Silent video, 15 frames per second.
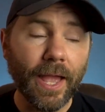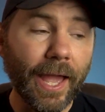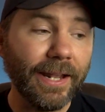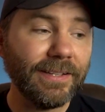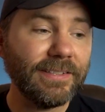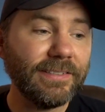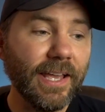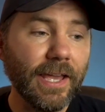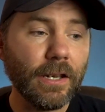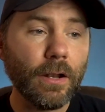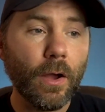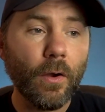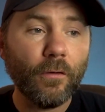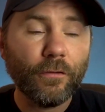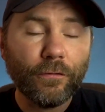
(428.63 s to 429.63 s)
and
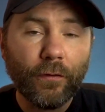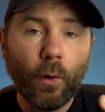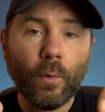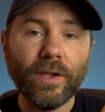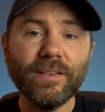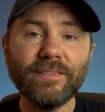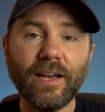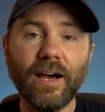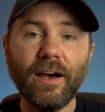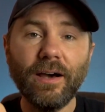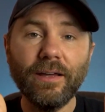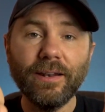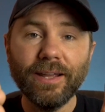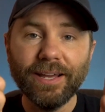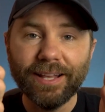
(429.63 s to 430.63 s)
instead focus
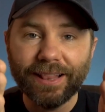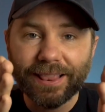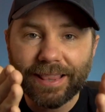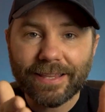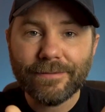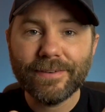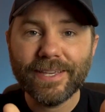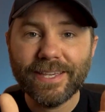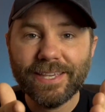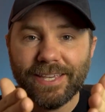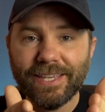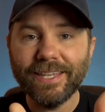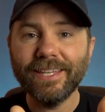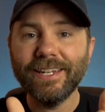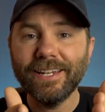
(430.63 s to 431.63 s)
on living
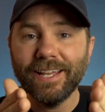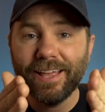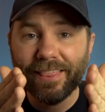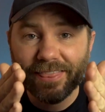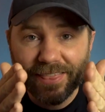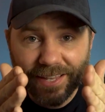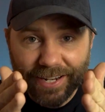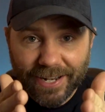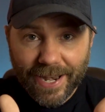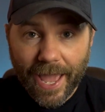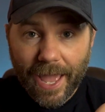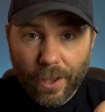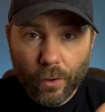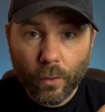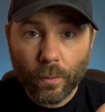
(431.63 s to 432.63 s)
in the
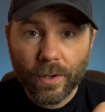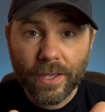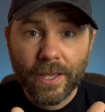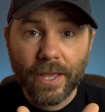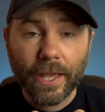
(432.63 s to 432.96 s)
now